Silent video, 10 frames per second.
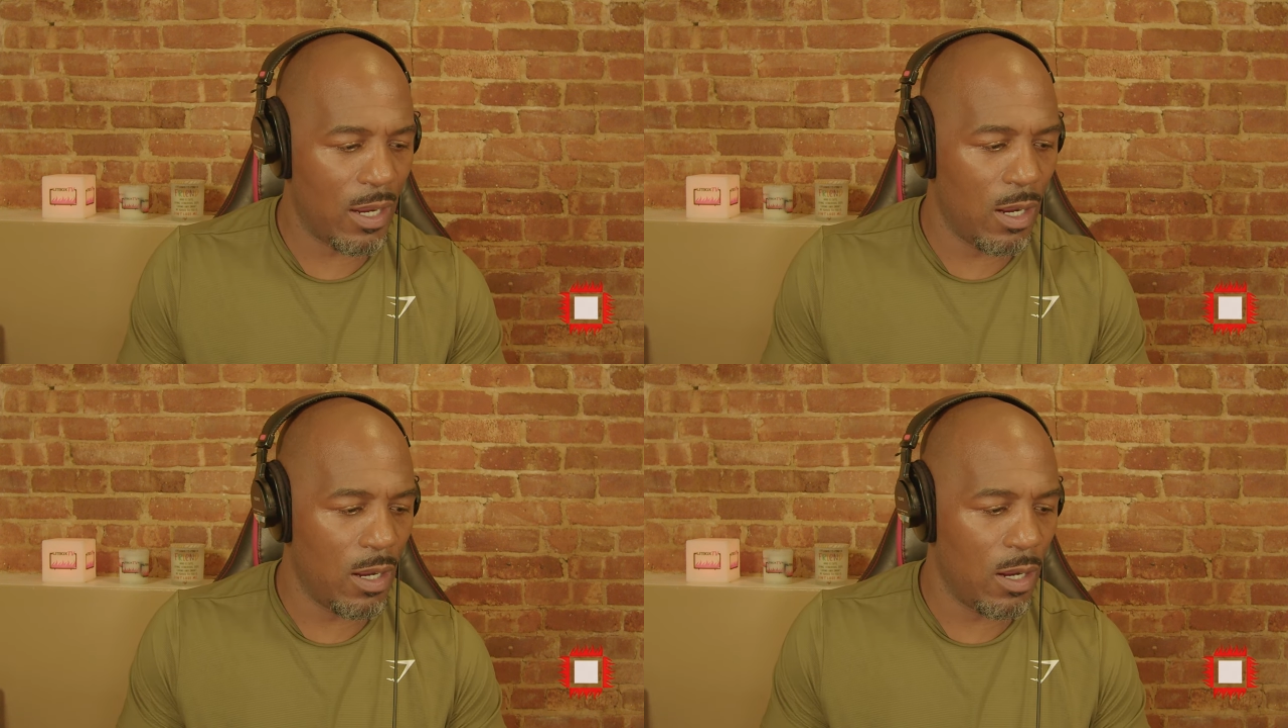
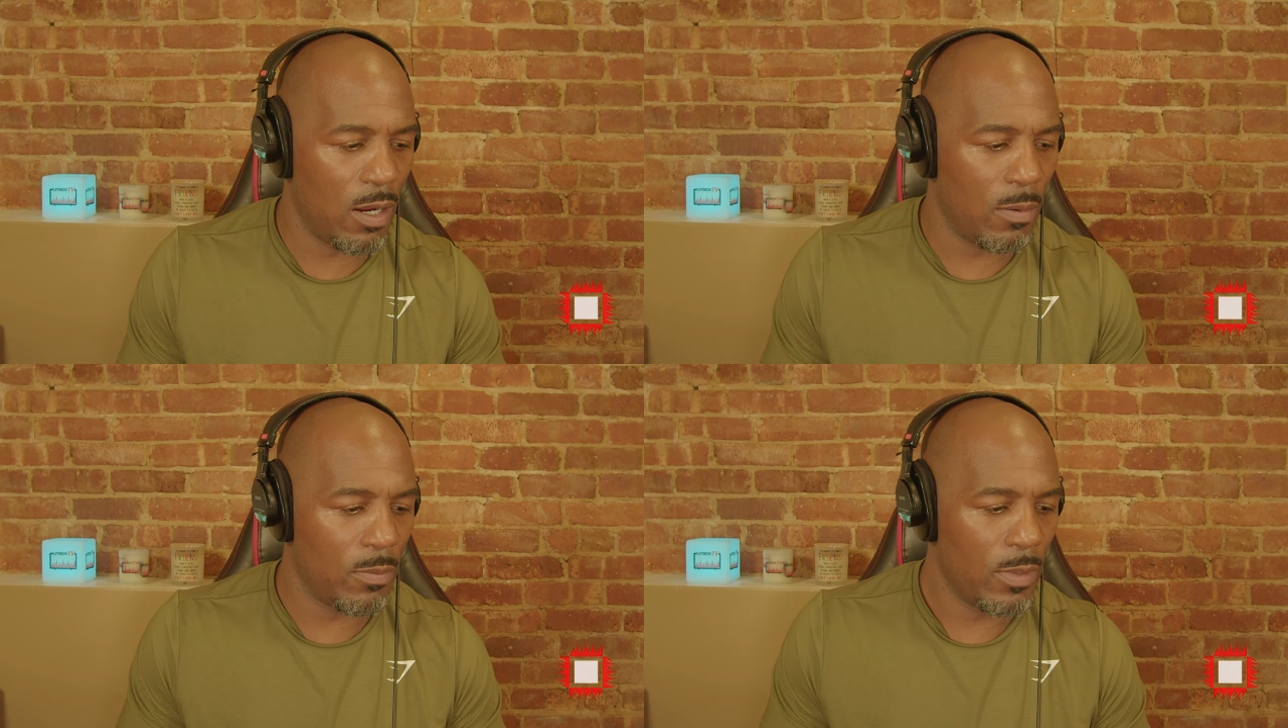
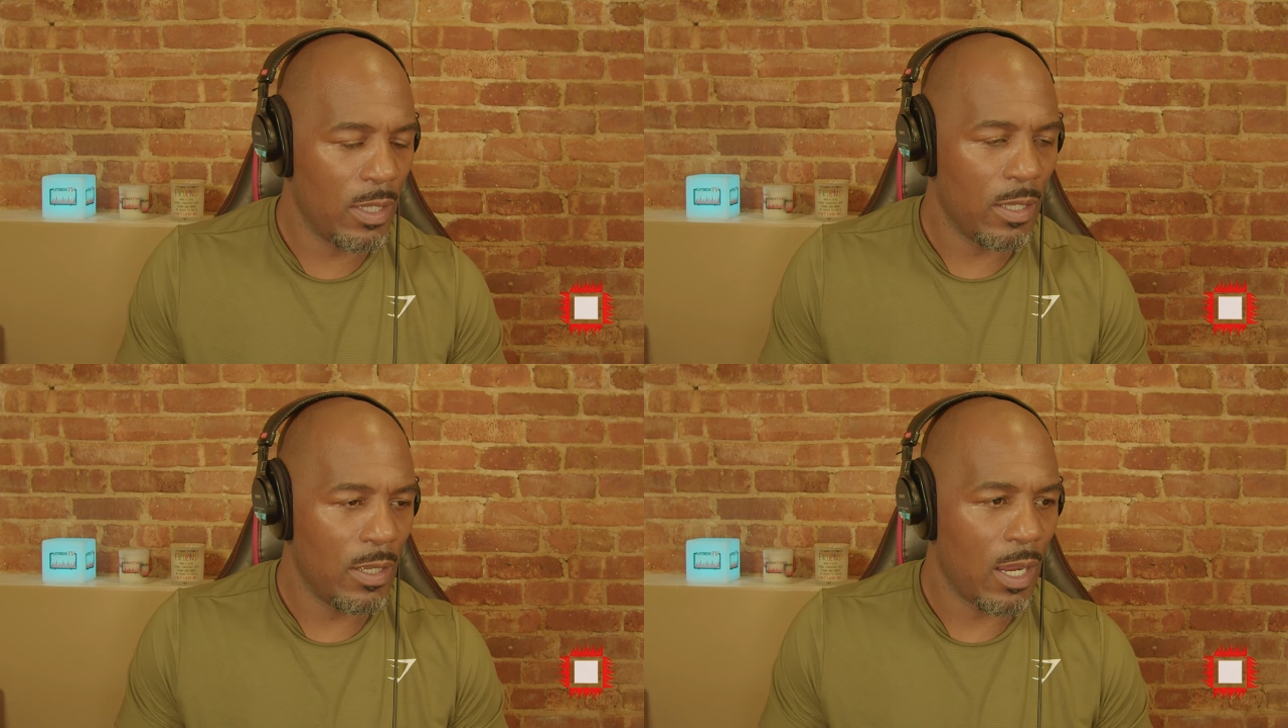Um,
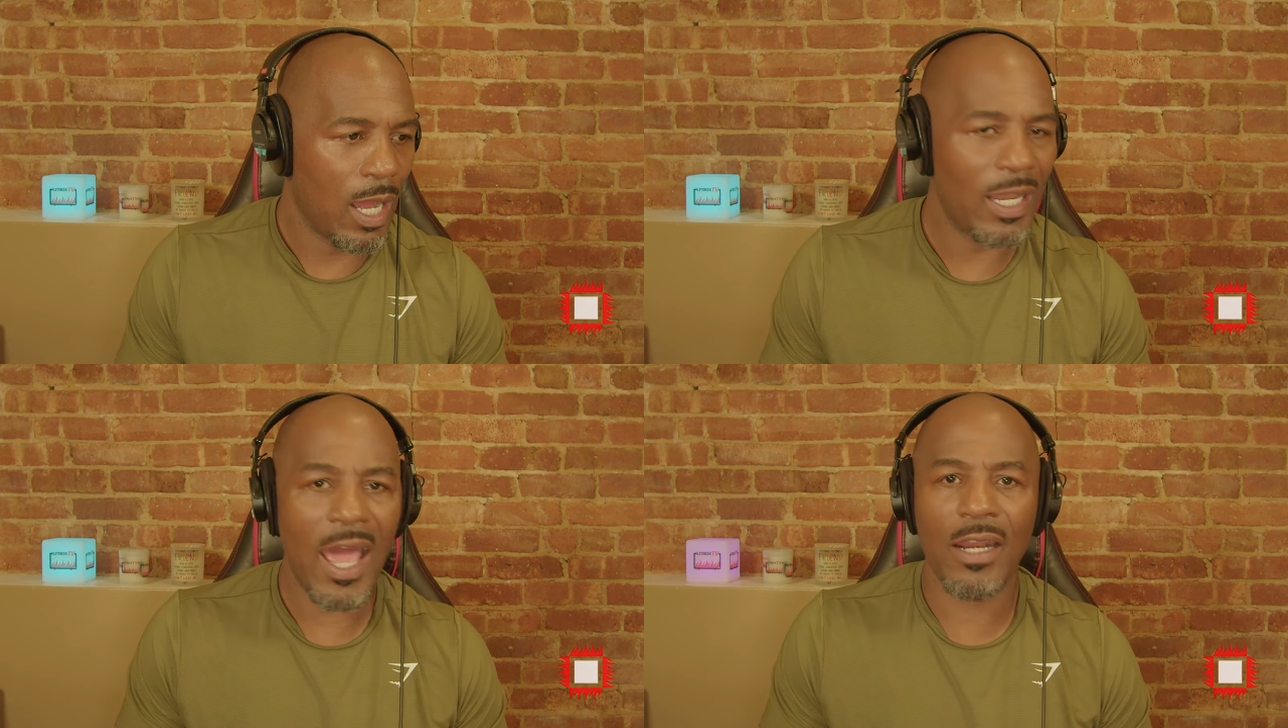
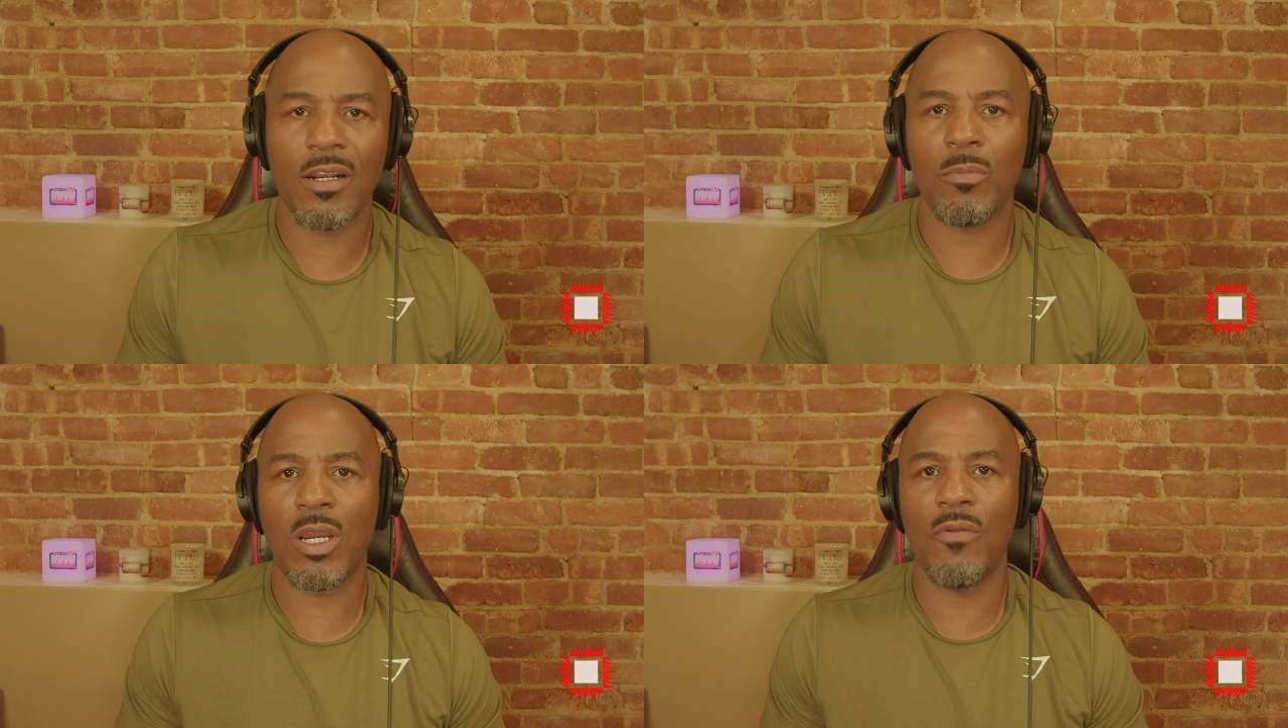a lot of
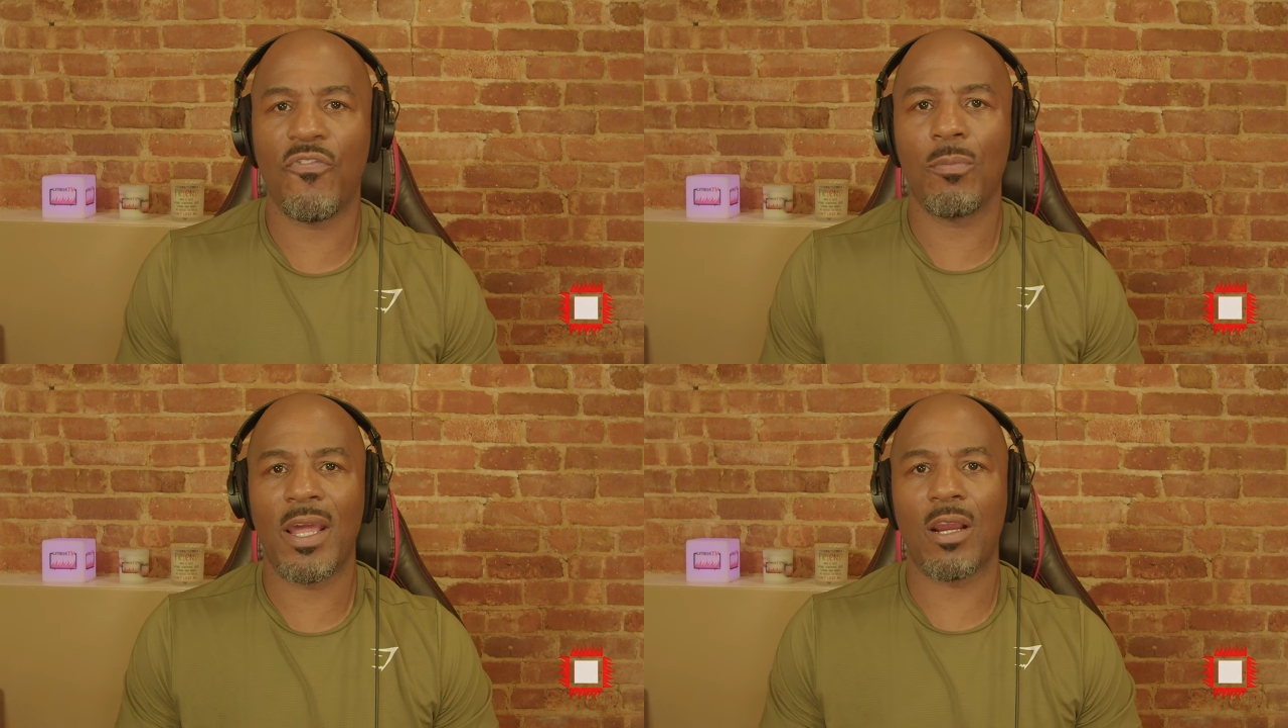them come
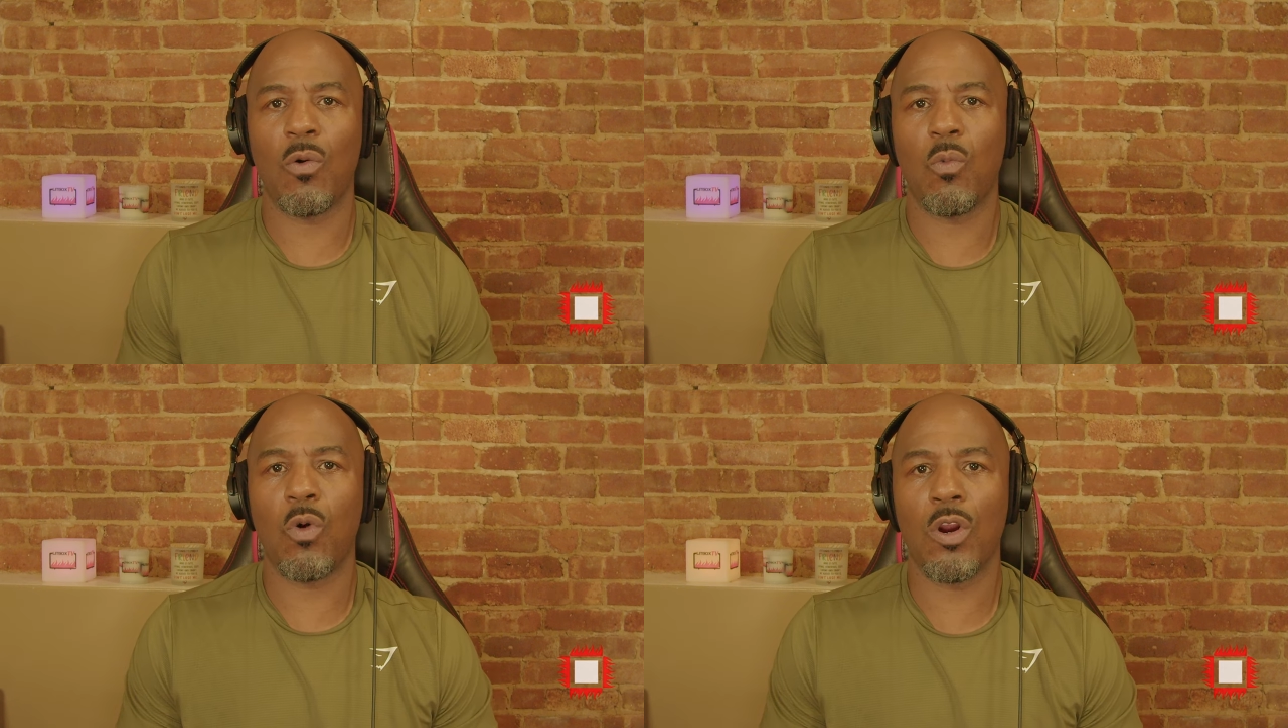from like a
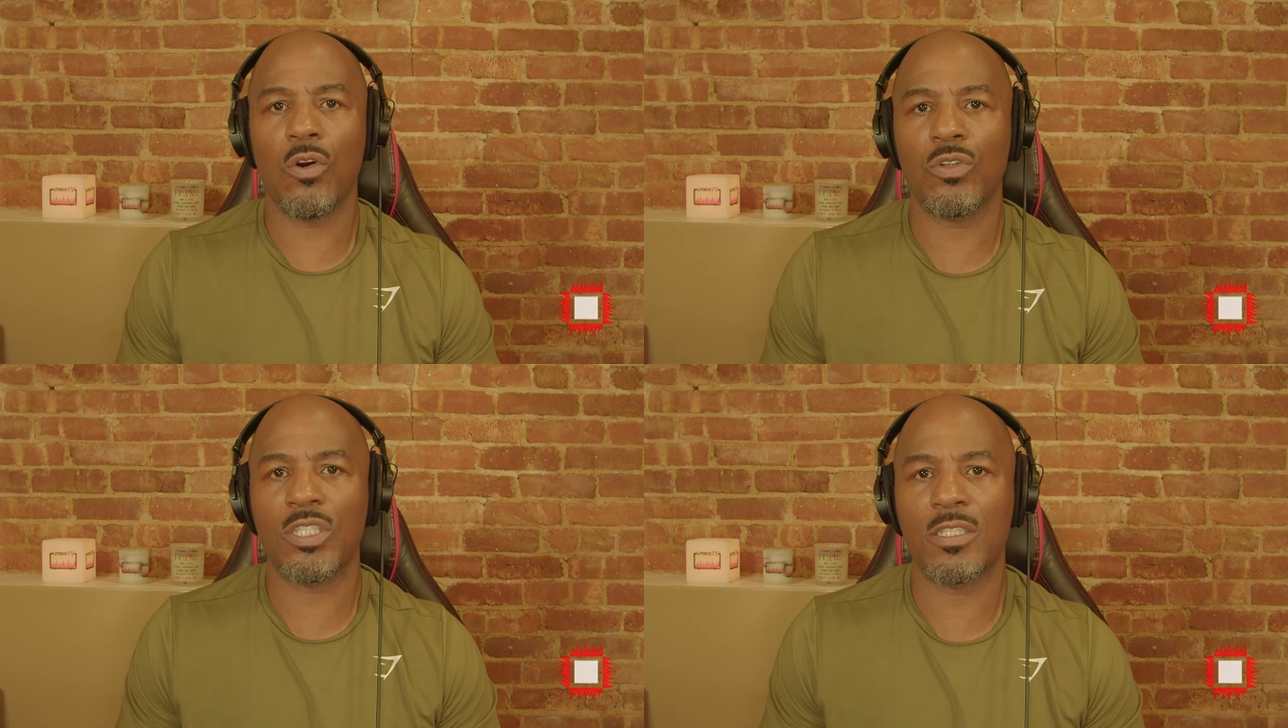
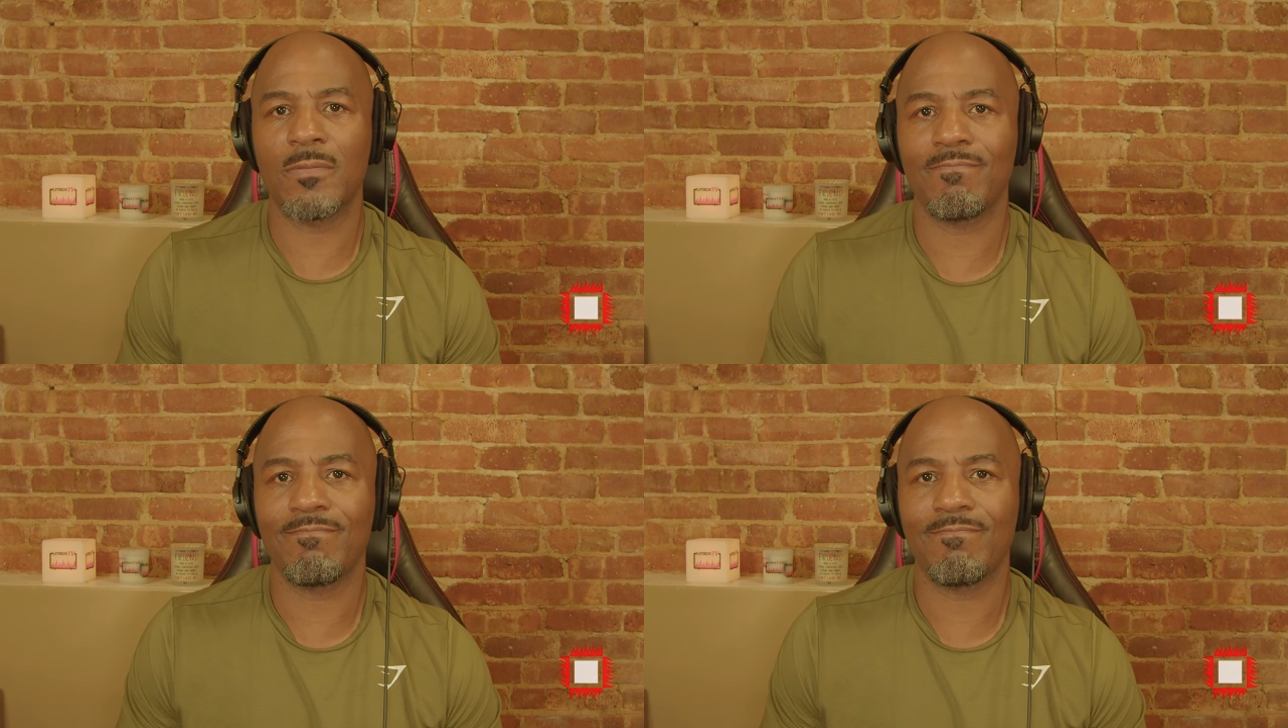worse